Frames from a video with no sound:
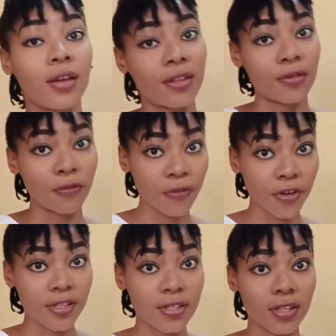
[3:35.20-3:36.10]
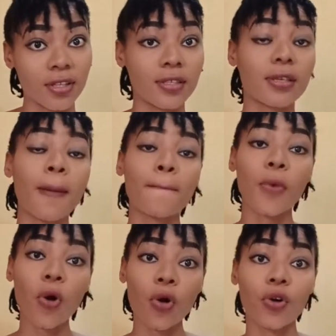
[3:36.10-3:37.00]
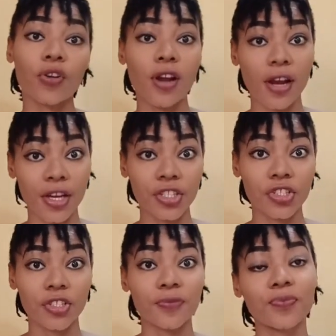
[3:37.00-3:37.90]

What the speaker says: the first is poor oral hygiene.